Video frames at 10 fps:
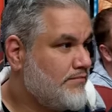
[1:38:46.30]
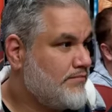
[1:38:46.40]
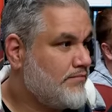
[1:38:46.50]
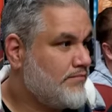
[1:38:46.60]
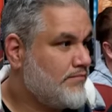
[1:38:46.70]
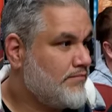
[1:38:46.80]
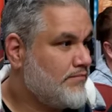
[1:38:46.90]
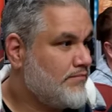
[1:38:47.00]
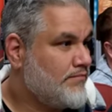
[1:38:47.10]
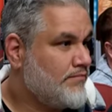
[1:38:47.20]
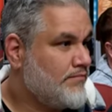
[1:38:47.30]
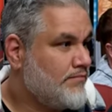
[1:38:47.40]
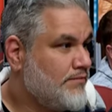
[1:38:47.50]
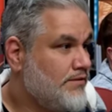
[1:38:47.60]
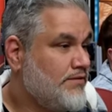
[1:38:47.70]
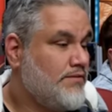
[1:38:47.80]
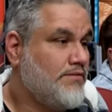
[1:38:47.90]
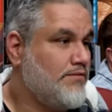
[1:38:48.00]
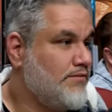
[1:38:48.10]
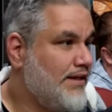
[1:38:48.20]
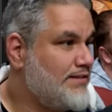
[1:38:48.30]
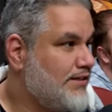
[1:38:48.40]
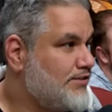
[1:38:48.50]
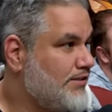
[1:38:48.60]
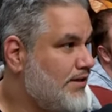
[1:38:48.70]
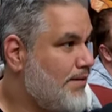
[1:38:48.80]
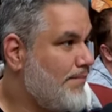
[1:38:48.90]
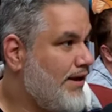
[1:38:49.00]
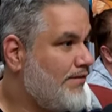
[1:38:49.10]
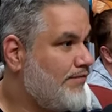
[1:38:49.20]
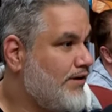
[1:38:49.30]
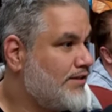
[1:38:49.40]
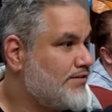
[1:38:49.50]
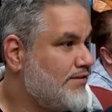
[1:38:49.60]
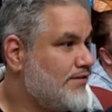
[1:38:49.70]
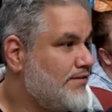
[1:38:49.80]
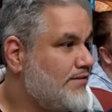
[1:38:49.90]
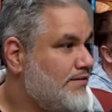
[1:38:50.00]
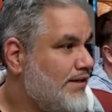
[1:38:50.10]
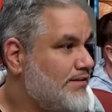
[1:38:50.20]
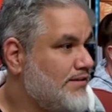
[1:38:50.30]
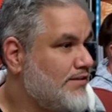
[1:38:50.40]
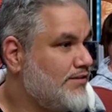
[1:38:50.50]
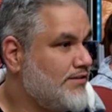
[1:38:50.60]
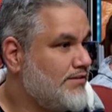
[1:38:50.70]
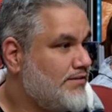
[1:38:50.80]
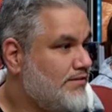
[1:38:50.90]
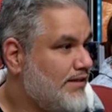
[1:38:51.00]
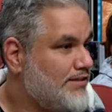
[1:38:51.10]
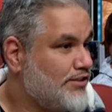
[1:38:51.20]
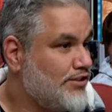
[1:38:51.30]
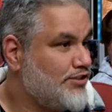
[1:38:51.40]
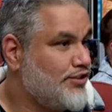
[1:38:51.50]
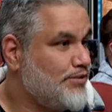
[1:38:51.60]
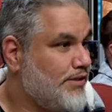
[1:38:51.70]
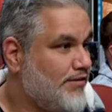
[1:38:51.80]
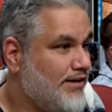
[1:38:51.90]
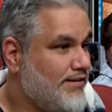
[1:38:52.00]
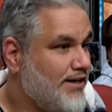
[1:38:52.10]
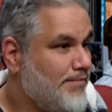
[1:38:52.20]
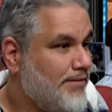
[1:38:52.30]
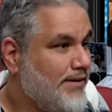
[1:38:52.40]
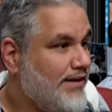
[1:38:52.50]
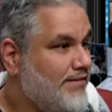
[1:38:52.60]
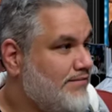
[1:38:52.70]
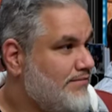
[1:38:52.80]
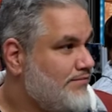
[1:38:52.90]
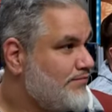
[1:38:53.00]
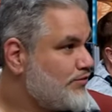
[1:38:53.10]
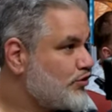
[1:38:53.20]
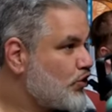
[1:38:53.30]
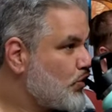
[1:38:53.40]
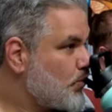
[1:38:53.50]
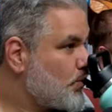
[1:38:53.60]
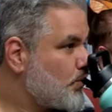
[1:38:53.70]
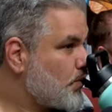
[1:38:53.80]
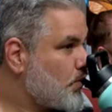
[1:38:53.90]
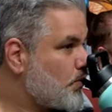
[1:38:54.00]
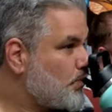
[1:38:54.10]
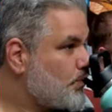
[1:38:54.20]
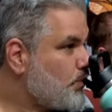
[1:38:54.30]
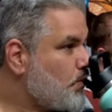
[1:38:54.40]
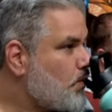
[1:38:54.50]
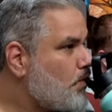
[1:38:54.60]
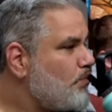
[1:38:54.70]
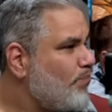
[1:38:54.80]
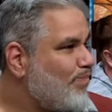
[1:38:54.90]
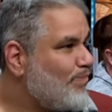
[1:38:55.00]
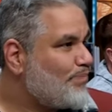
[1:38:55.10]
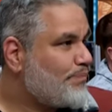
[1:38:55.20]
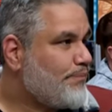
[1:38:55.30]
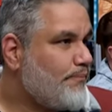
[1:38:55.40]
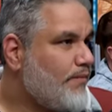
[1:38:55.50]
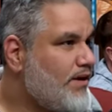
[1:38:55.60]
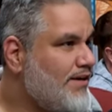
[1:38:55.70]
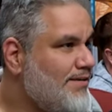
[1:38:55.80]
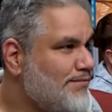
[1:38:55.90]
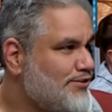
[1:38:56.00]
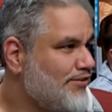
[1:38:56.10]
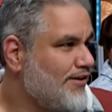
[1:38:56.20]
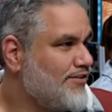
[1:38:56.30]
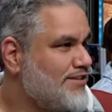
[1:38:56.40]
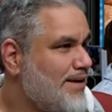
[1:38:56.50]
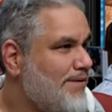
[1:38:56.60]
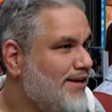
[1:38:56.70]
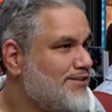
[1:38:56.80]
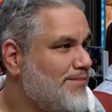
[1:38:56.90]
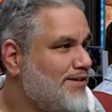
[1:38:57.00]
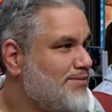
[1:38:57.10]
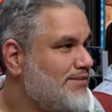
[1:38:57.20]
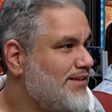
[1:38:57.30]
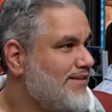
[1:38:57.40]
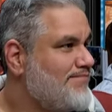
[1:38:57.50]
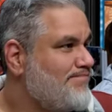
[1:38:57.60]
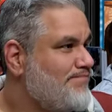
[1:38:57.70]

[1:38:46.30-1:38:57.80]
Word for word: They'll have no cards. Ooh, that's actually not bad for next turn. That is a good that is a good duo right there, my man. They're not Mind Twist again, I guess. I'm sure they'll go Snapcaster Mind Twist again.